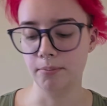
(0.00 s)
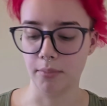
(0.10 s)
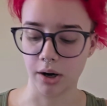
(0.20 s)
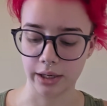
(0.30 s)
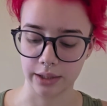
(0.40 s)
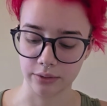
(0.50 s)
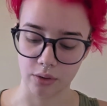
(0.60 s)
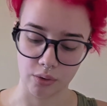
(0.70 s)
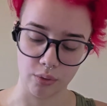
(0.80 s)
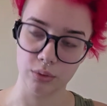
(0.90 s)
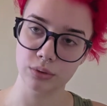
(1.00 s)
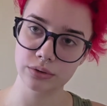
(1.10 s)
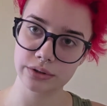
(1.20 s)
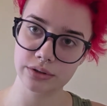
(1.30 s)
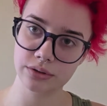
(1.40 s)
mark out the
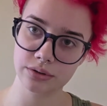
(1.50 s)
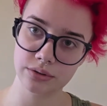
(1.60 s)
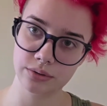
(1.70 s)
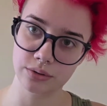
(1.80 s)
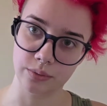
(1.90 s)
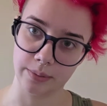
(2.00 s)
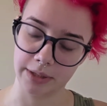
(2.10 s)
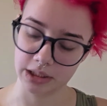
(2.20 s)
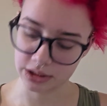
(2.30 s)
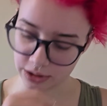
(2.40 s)
holes where I'm gonna